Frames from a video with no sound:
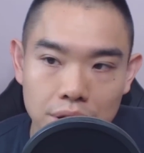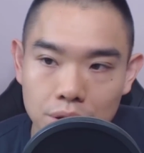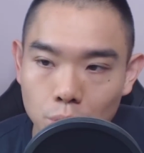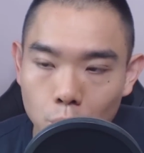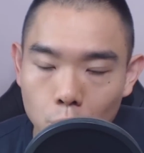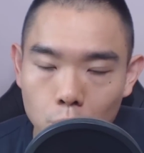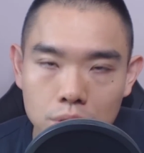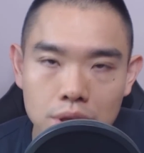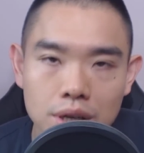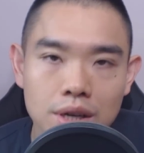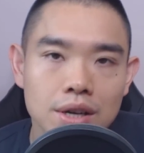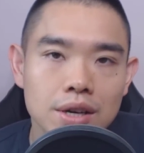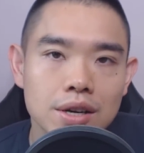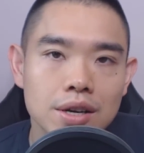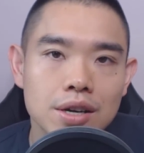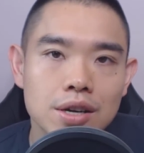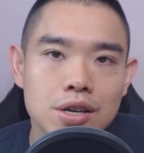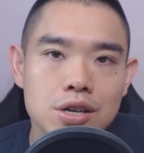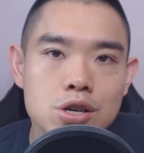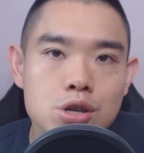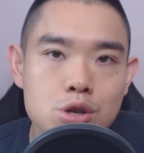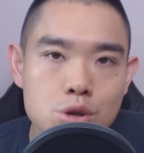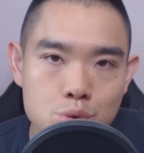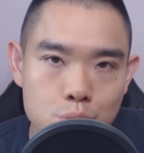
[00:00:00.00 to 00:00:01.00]
Don't
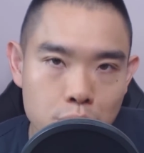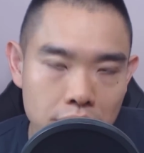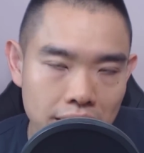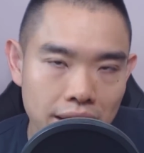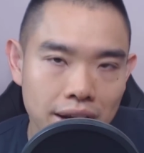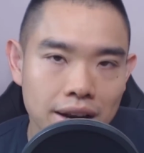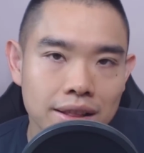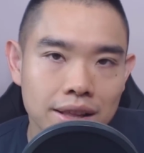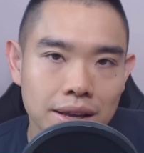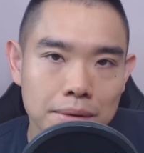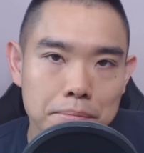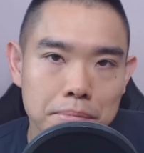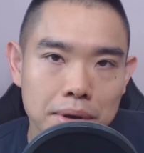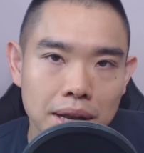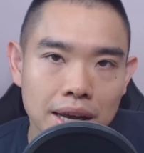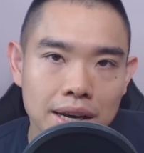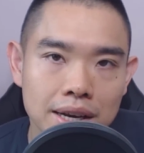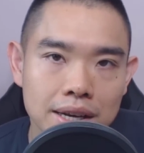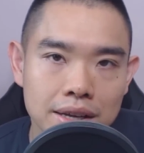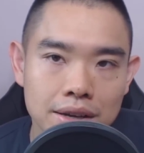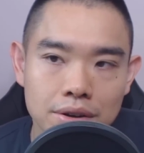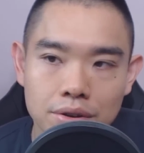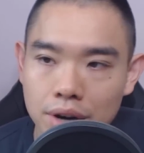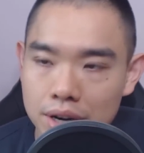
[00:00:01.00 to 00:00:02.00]
trade anything
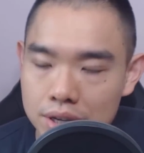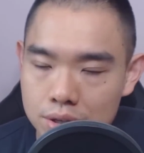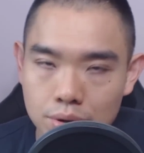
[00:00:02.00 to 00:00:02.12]
blindly, right?